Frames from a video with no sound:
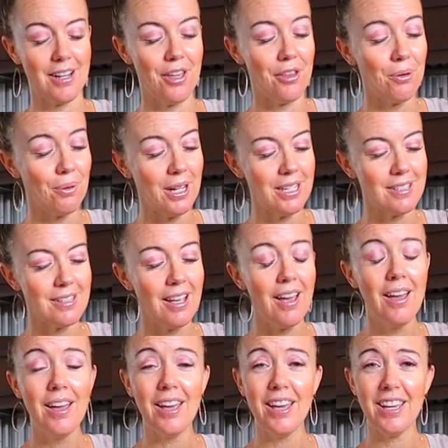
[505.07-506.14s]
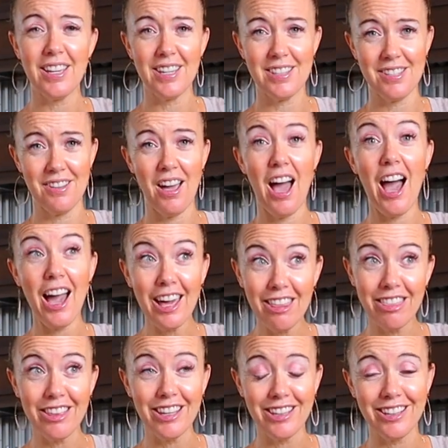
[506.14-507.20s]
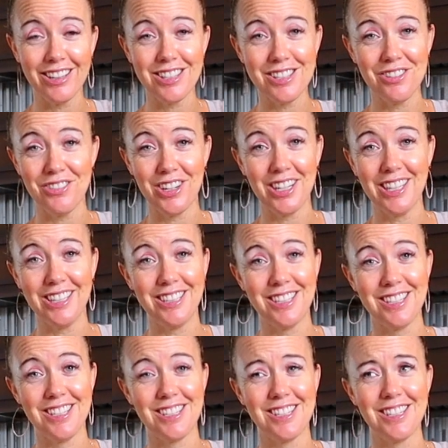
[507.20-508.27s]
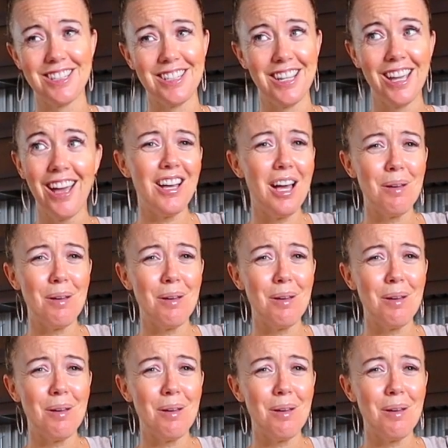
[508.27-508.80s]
Otherwise I think it gets a funky consistency.